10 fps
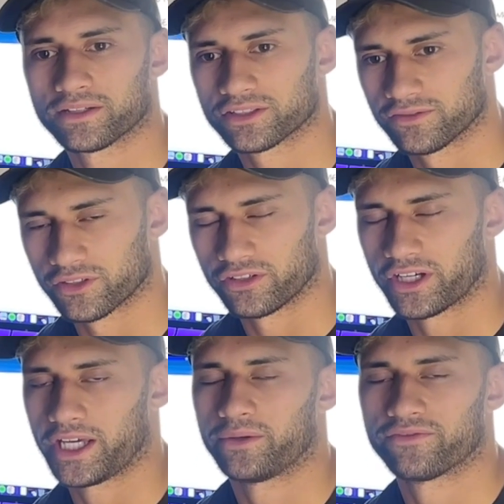So you've got your
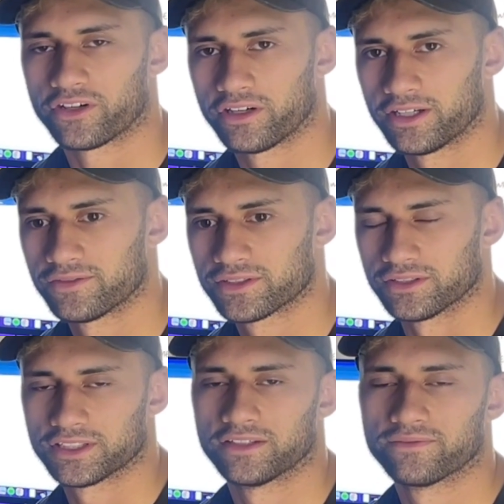8-5s, your
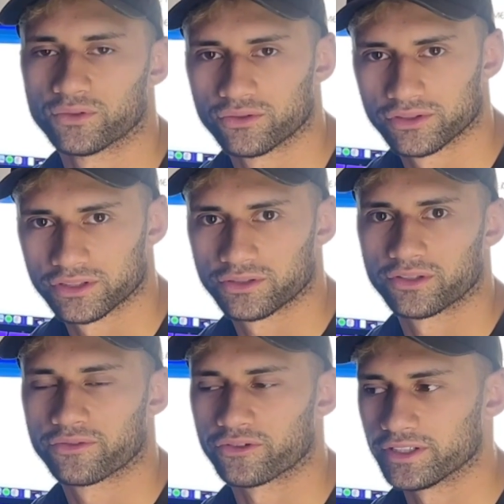10-4s, your
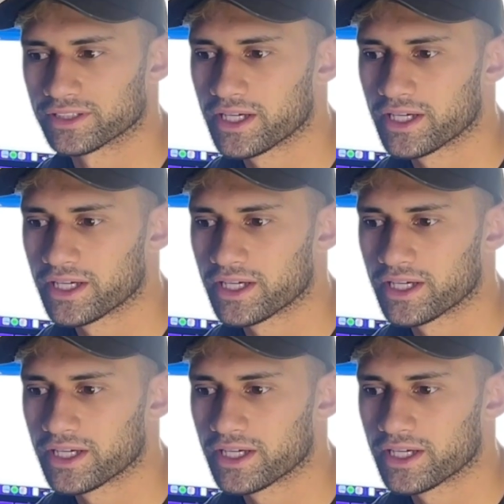12-3s.